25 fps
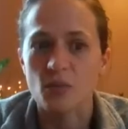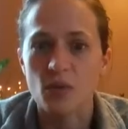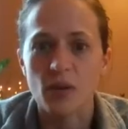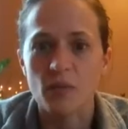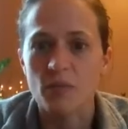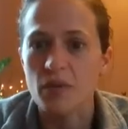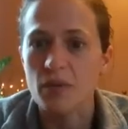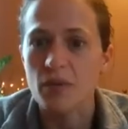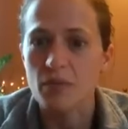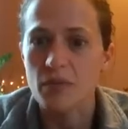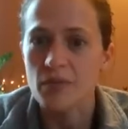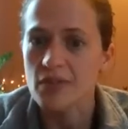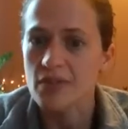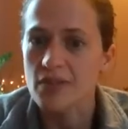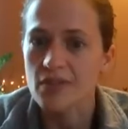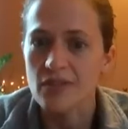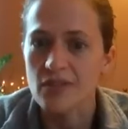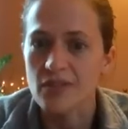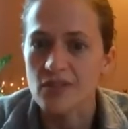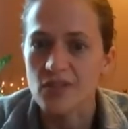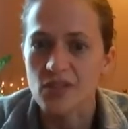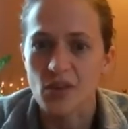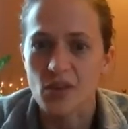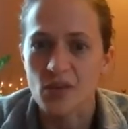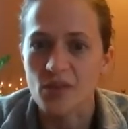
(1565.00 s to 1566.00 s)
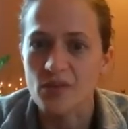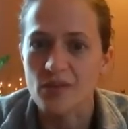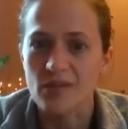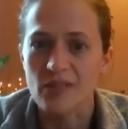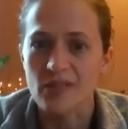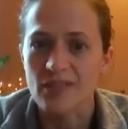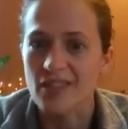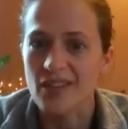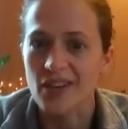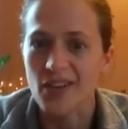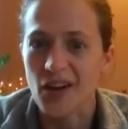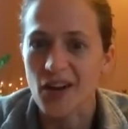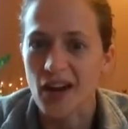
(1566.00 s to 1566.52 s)
I swear people just
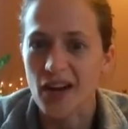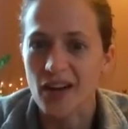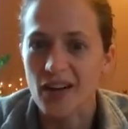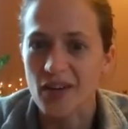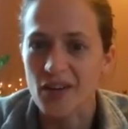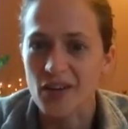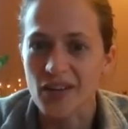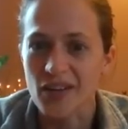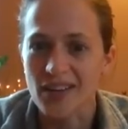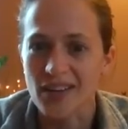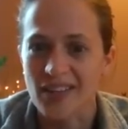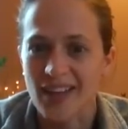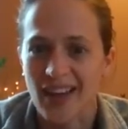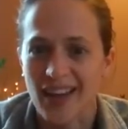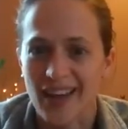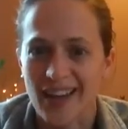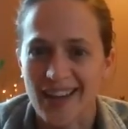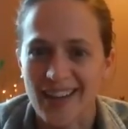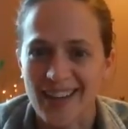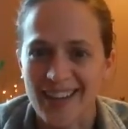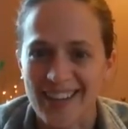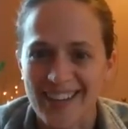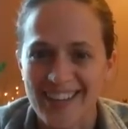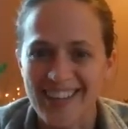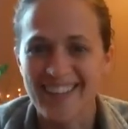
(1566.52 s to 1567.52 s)
they're not good at that.